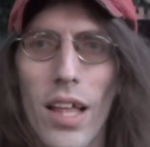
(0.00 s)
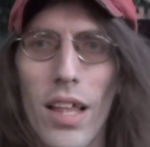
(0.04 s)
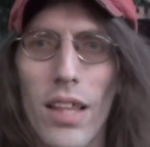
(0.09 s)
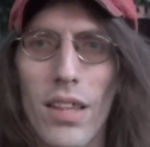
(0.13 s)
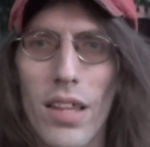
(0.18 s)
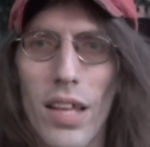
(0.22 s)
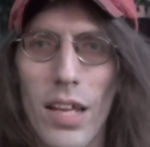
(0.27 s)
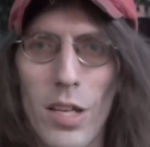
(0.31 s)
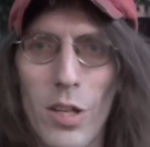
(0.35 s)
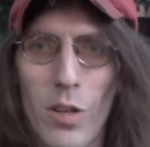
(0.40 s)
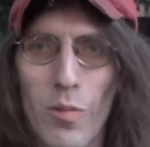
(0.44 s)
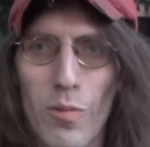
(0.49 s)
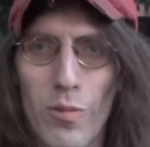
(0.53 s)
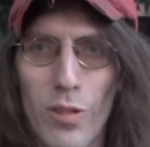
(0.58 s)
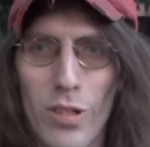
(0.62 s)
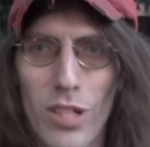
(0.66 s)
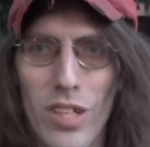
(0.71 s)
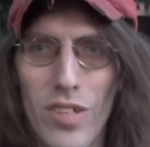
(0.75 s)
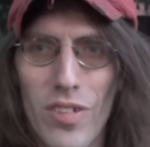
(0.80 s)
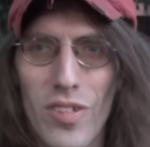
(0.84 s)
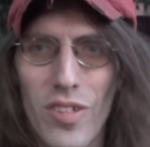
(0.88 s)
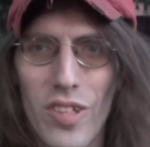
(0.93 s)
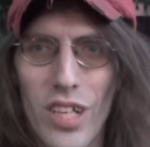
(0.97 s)
Thank you for
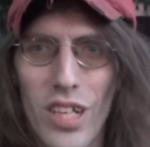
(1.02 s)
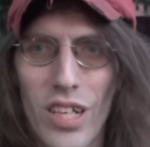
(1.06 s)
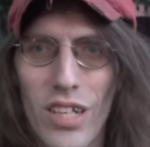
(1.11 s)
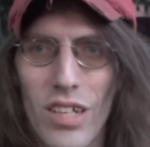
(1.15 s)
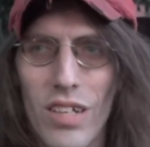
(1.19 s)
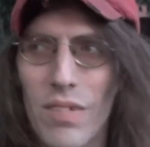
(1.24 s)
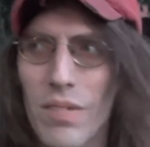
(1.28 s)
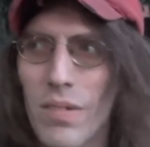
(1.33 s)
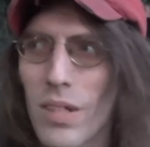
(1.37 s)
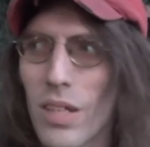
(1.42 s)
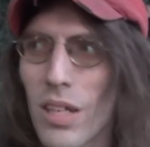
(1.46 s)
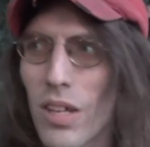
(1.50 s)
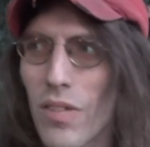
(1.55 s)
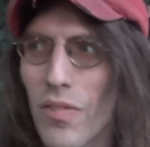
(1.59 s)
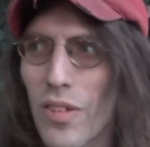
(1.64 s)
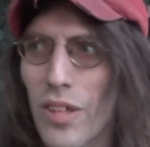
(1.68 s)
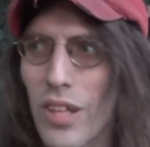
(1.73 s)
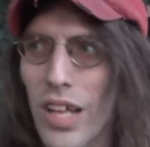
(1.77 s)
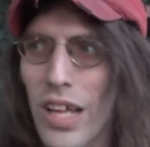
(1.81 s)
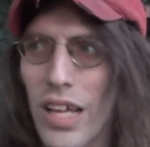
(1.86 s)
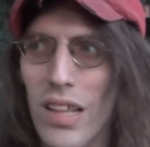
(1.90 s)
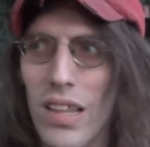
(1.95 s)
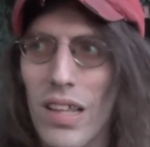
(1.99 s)
listening. If you
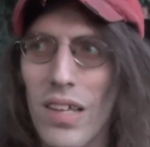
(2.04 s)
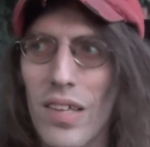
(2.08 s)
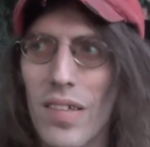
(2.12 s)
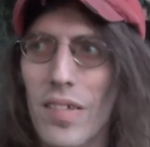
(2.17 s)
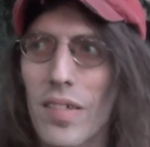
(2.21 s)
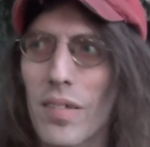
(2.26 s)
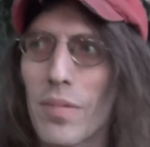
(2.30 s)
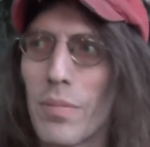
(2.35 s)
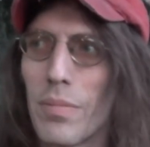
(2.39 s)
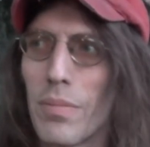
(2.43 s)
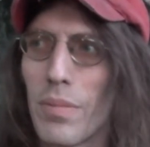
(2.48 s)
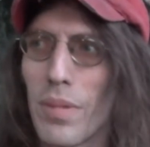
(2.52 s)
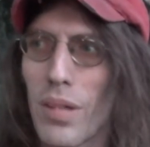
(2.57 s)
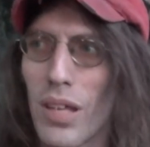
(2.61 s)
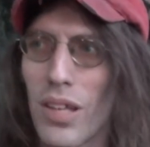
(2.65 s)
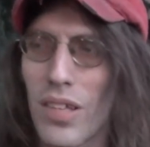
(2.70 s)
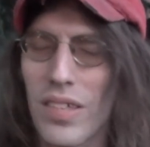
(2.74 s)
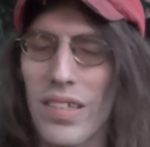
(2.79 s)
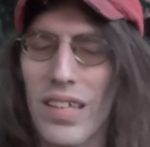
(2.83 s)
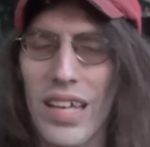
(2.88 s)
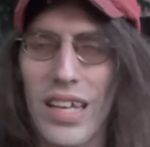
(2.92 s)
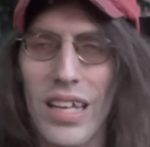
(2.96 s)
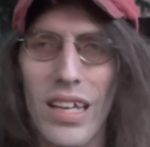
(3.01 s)
like this,
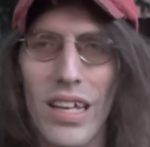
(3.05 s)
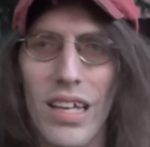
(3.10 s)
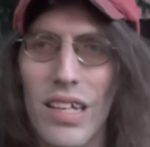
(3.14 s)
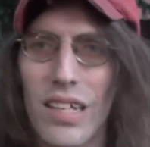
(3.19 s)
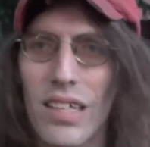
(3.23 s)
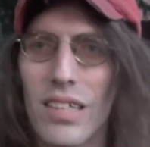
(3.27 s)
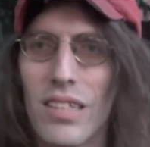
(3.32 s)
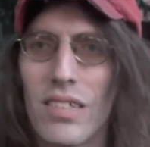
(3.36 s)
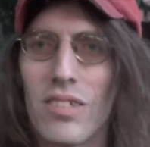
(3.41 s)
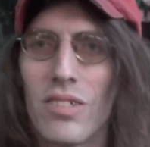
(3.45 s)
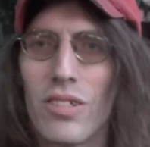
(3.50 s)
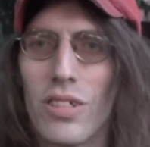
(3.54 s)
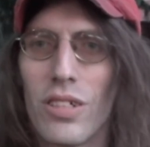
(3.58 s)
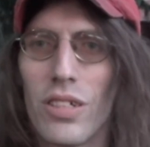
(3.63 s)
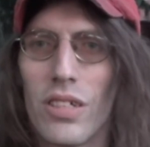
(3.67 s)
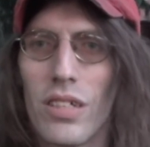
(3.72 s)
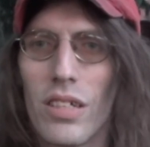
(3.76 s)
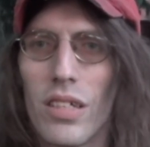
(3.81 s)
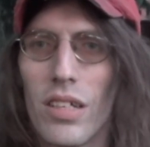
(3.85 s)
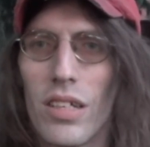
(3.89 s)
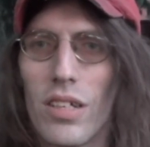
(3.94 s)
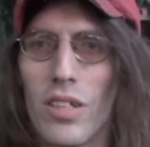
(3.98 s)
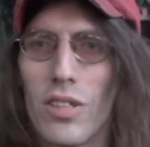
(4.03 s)
please like it.
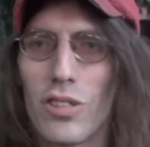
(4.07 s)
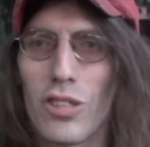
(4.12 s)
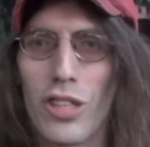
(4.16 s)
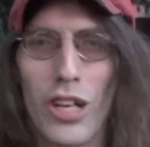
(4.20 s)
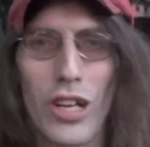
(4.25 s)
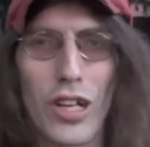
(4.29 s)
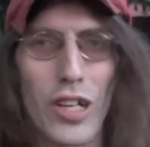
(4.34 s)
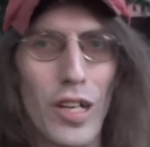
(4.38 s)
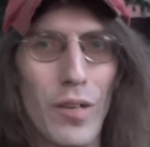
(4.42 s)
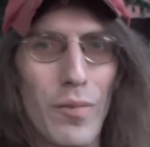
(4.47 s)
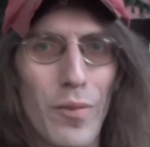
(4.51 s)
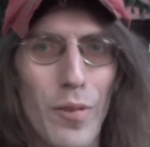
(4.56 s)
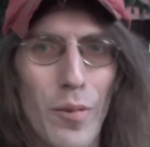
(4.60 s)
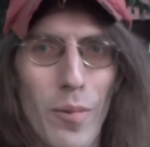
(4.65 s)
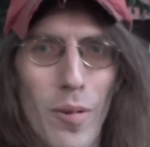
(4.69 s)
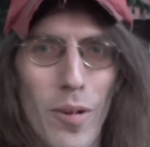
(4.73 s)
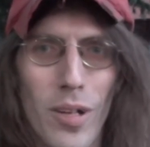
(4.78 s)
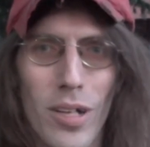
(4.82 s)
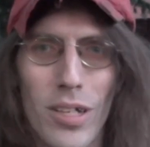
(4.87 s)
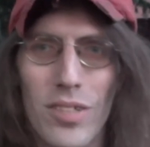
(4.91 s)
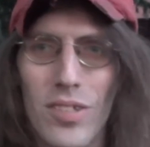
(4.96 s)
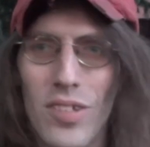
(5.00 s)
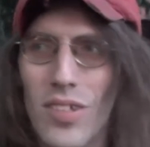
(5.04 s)
Share it if you
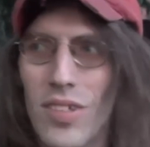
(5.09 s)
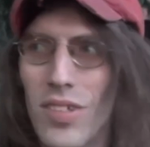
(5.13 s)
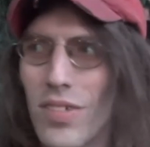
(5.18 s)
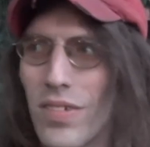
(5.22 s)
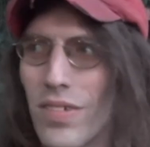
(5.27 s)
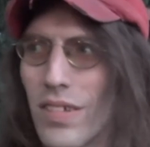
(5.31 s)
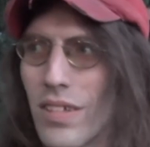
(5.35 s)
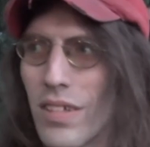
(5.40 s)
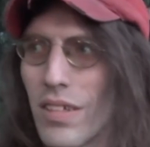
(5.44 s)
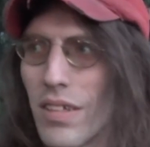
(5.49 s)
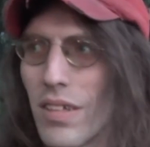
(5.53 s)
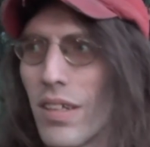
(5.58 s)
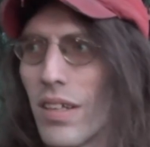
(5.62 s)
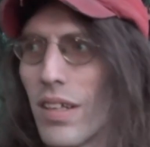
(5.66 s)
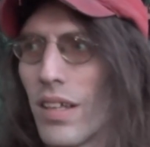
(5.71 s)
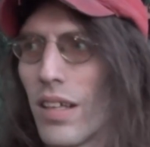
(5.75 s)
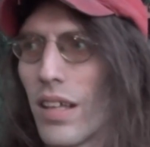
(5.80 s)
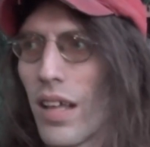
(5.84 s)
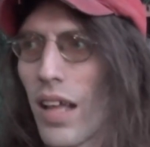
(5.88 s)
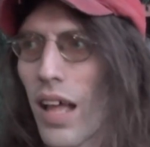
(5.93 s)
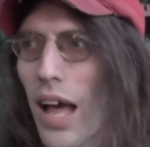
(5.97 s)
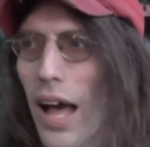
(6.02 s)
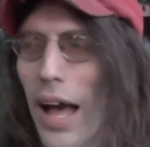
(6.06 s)
want.
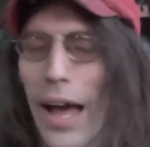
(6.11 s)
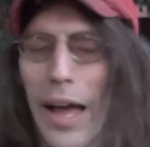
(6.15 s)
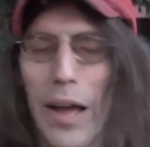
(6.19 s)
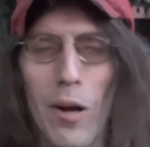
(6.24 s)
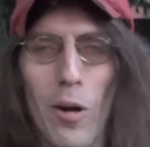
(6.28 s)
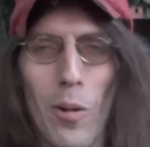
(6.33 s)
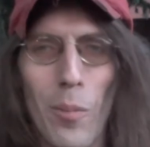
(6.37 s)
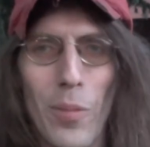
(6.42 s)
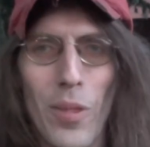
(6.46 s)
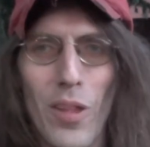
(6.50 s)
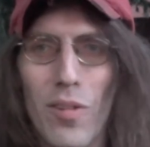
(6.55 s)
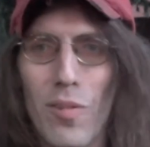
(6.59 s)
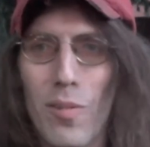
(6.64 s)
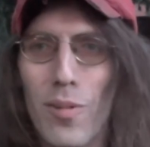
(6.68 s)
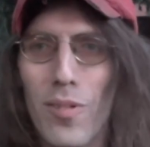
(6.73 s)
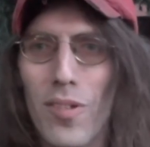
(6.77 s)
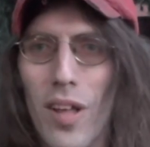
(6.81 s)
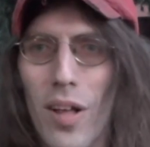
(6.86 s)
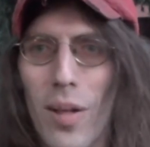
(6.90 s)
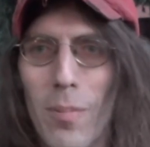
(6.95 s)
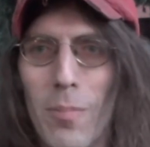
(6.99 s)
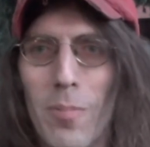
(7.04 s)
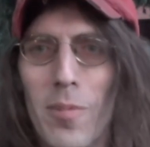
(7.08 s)
I hope this was
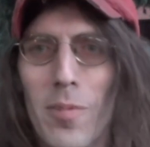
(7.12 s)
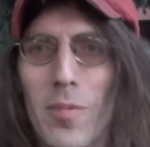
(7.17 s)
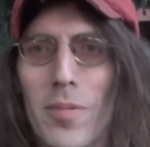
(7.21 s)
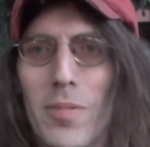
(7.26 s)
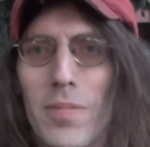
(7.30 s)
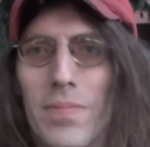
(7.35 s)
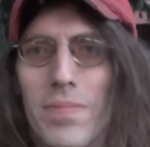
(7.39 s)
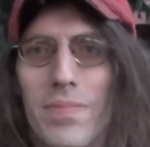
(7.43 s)
helpful.